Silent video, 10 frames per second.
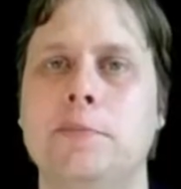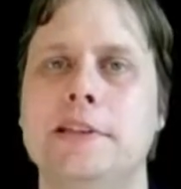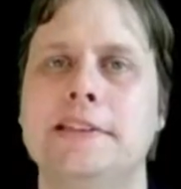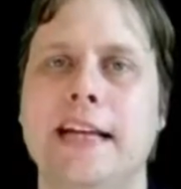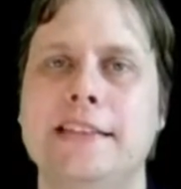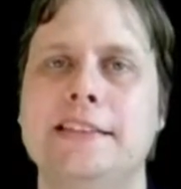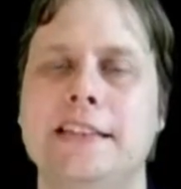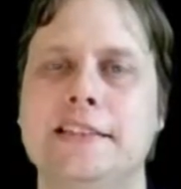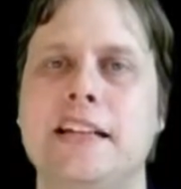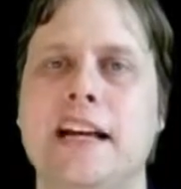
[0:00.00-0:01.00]
besides the
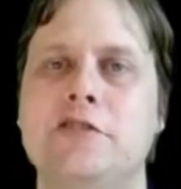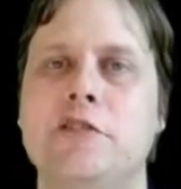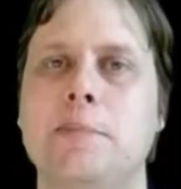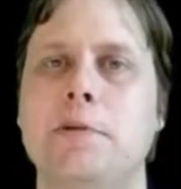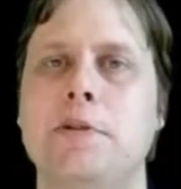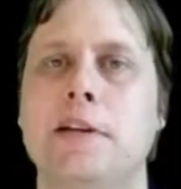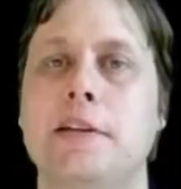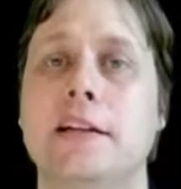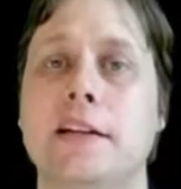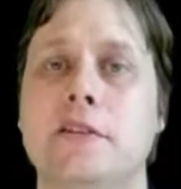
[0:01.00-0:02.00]
skyscraper that
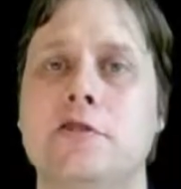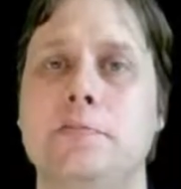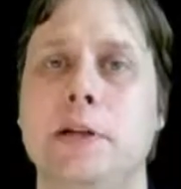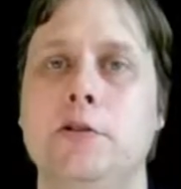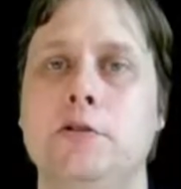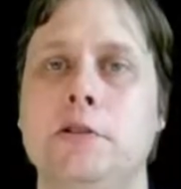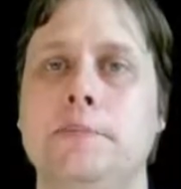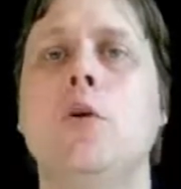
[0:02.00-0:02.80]
the kids build.